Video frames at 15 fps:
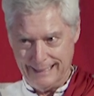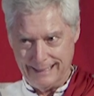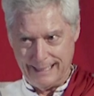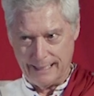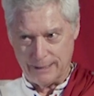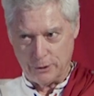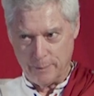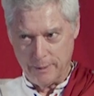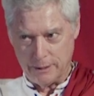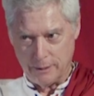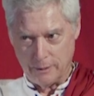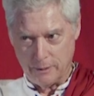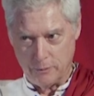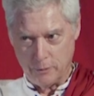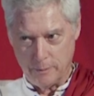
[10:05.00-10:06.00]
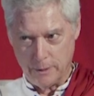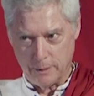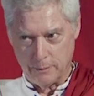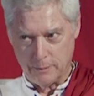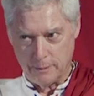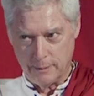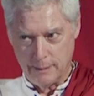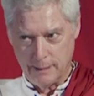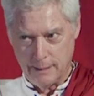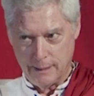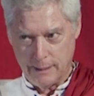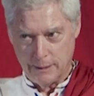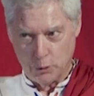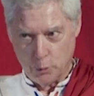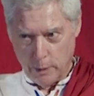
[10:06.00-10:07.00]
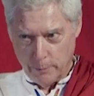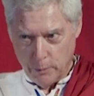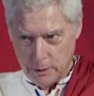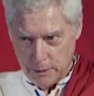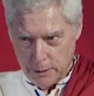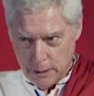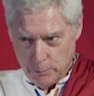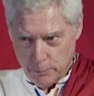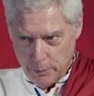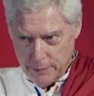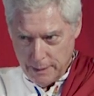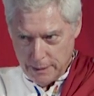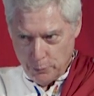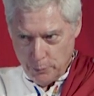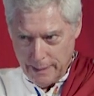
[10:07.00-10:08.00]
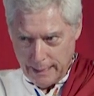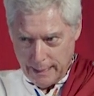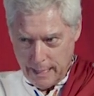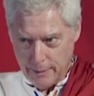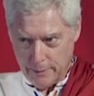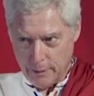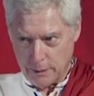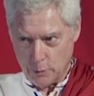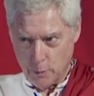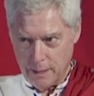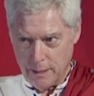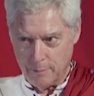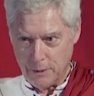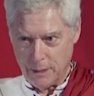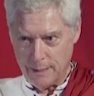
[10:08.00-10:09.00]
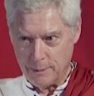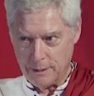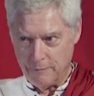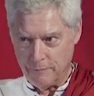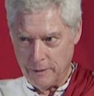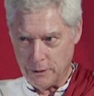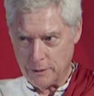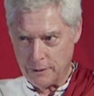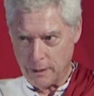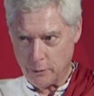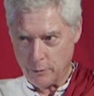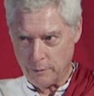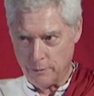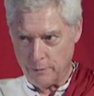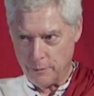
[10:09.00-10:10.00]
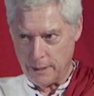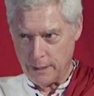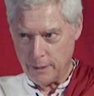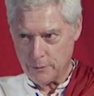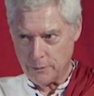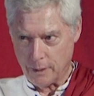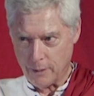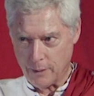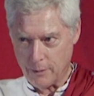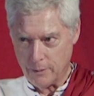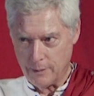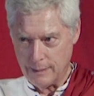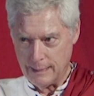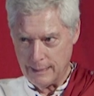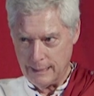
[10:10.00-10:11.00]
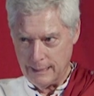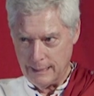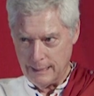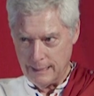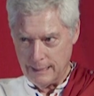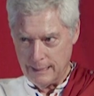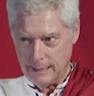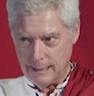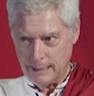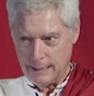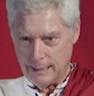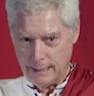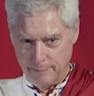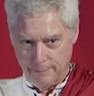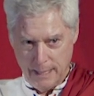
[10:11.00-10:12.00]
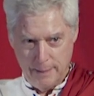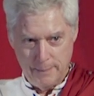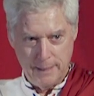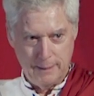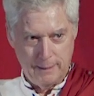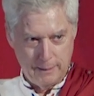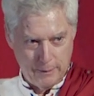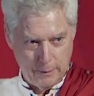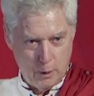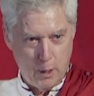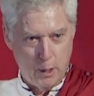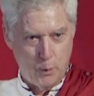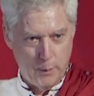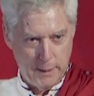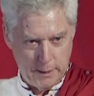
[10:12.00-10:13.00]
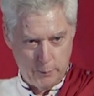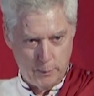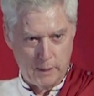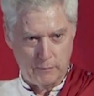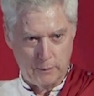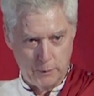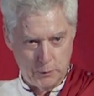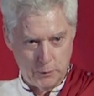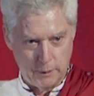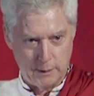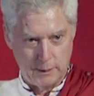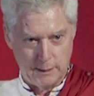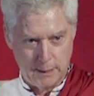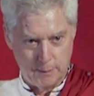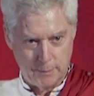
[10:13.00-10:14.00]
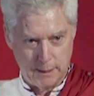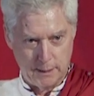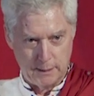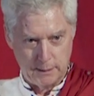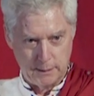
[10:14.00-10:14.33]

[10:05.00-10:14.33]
Has so much to contribute. So we just put these three together as William James envisioned 130 years ago. And maybe a long-awaited revolution can take place.